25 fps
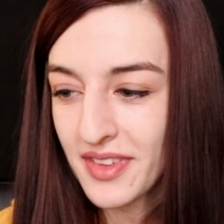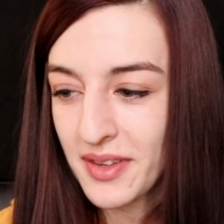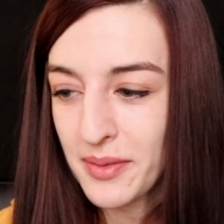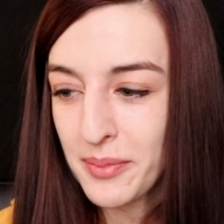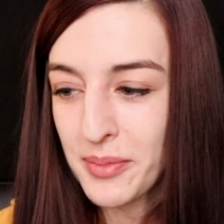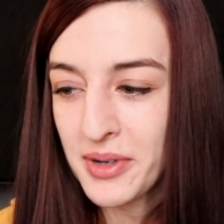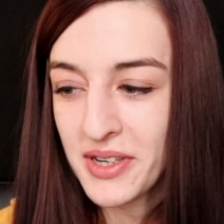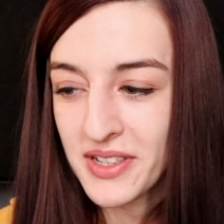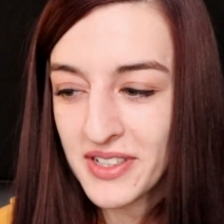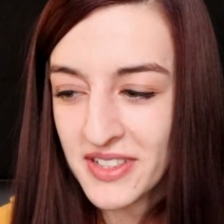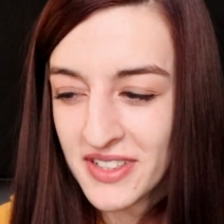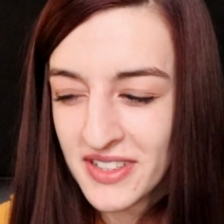
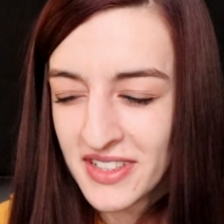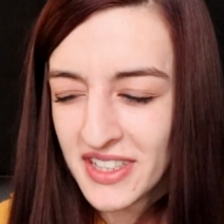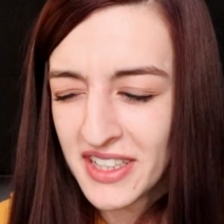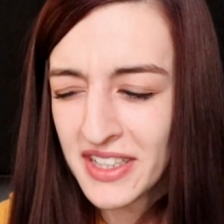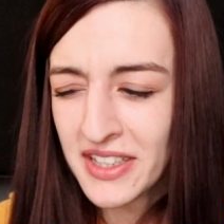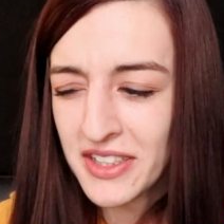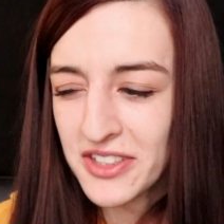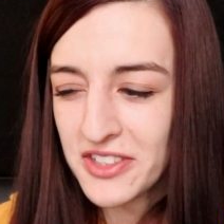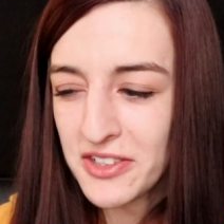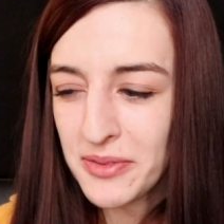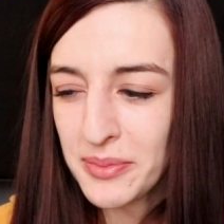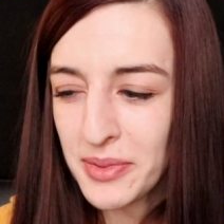But a
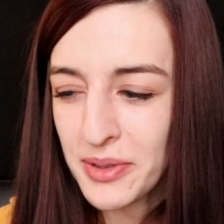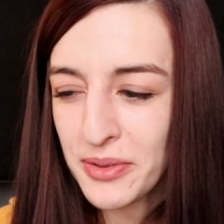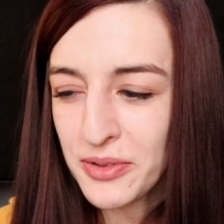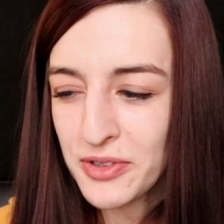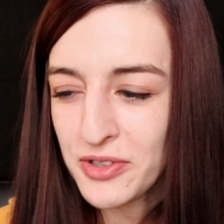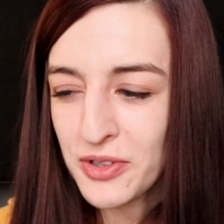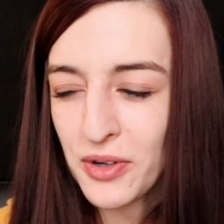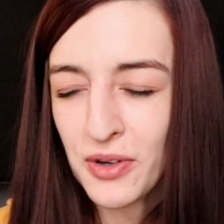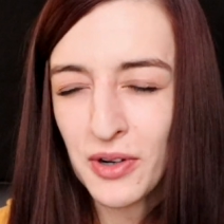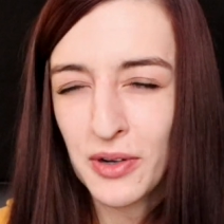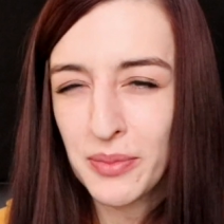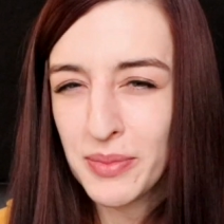signature milk
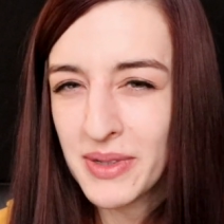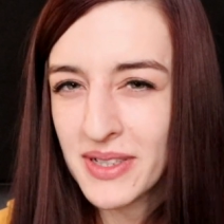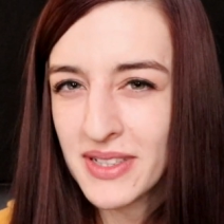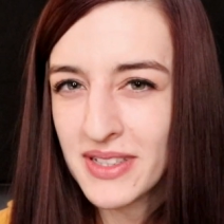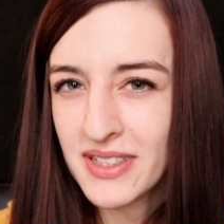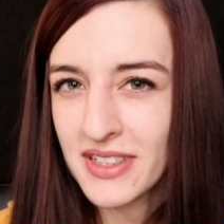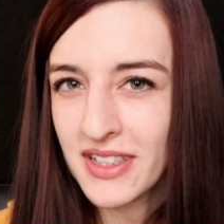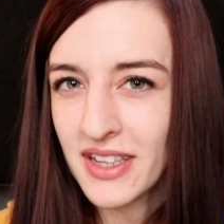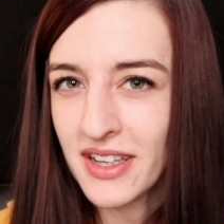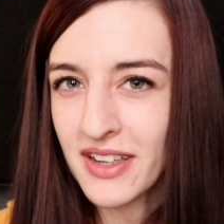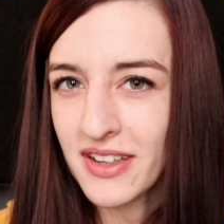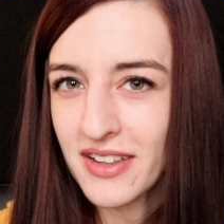chocolate
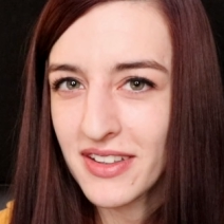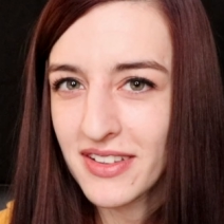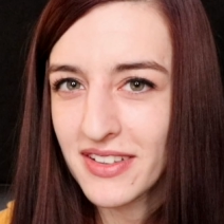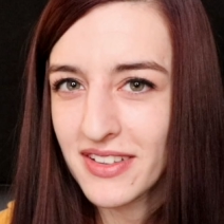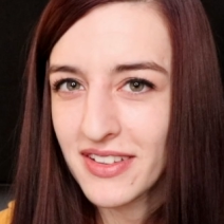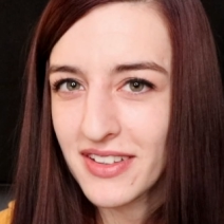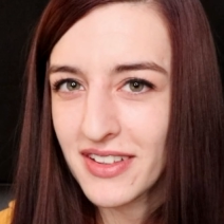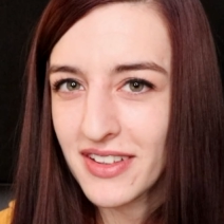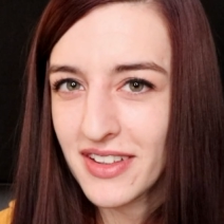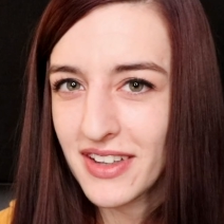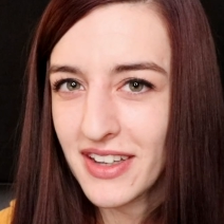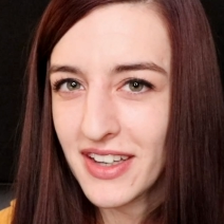biscuit
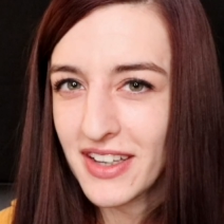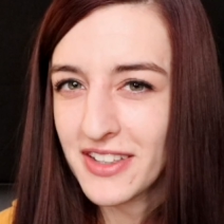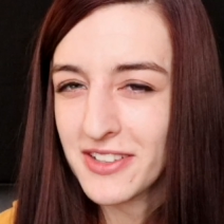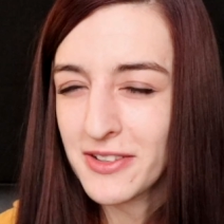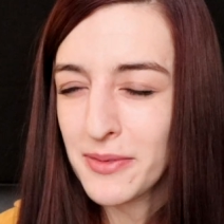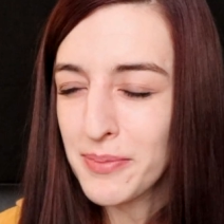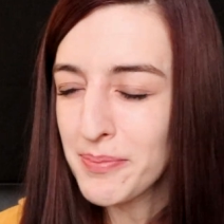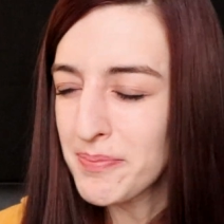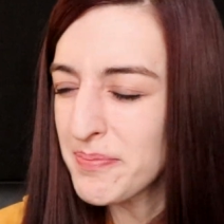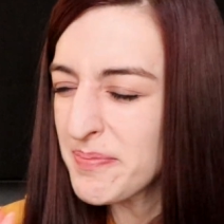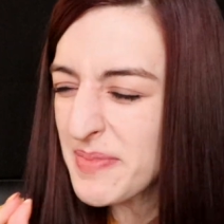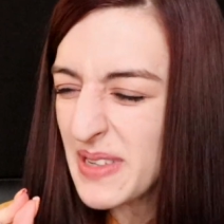is
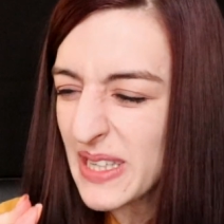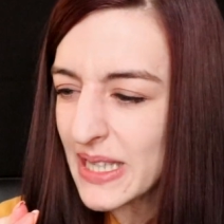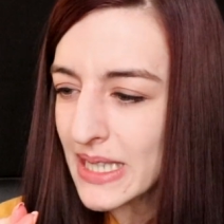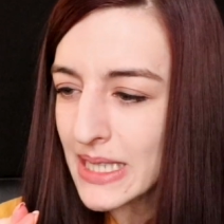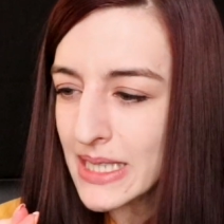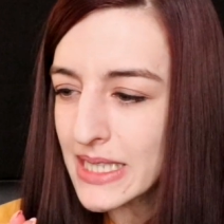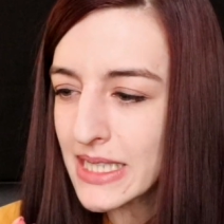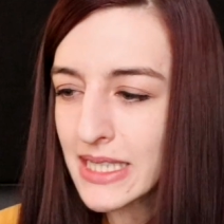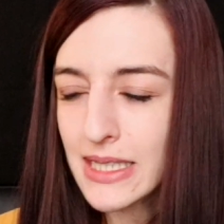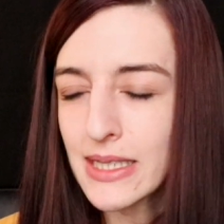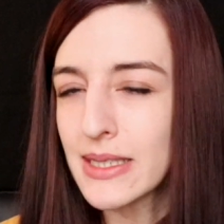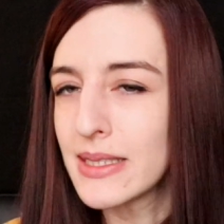a
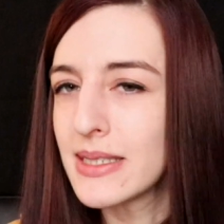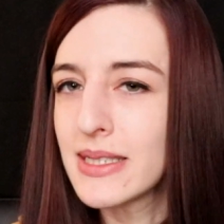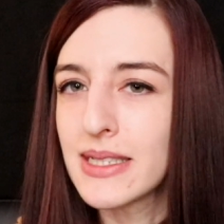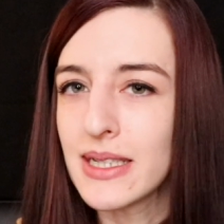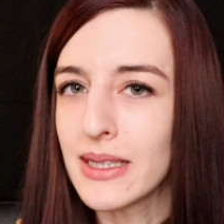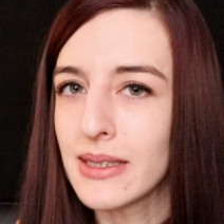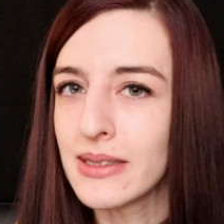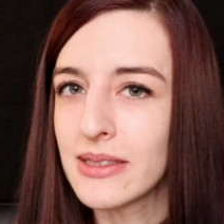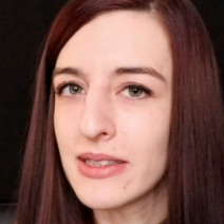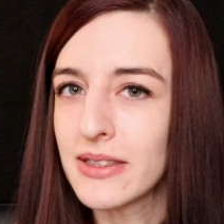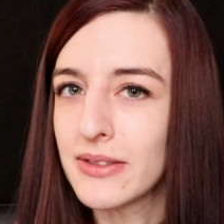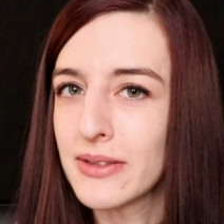bloody good
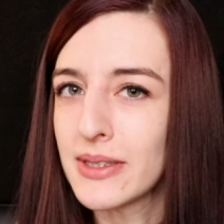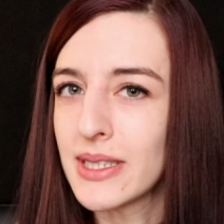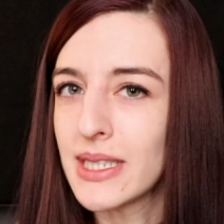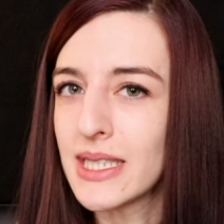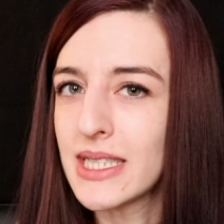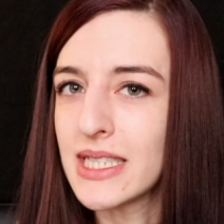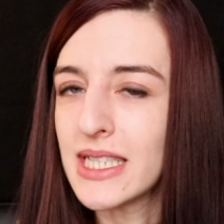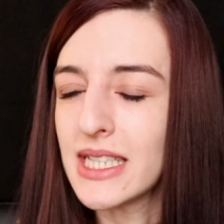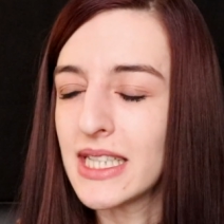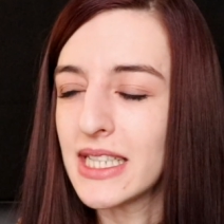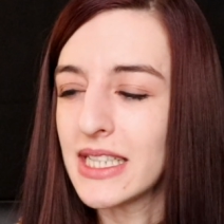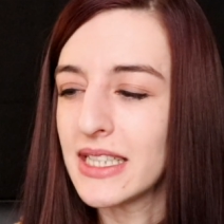dunker in a
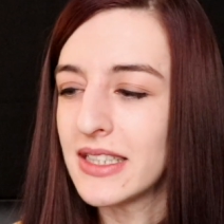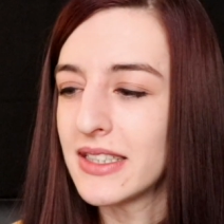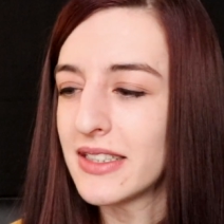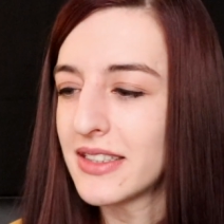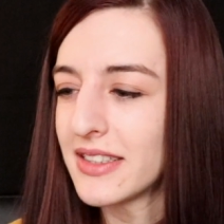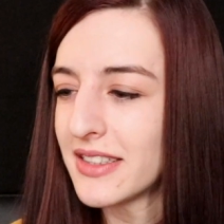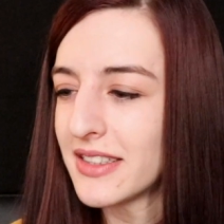tea.